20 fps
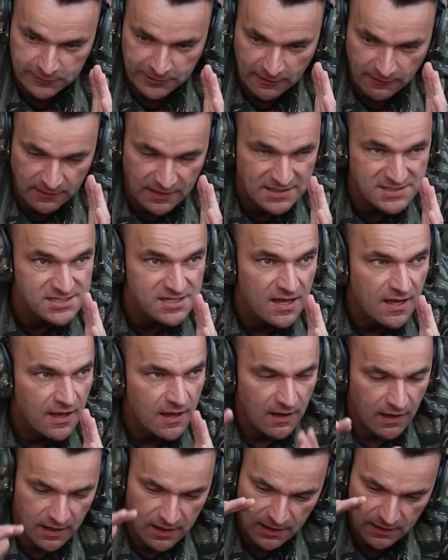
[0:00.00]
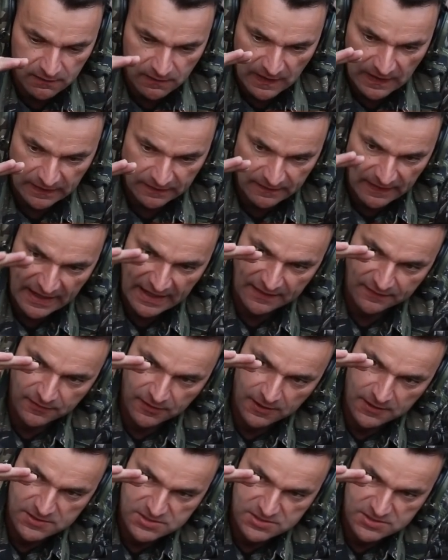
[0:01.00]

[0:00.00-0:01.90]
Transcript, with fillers: targets uh, like that.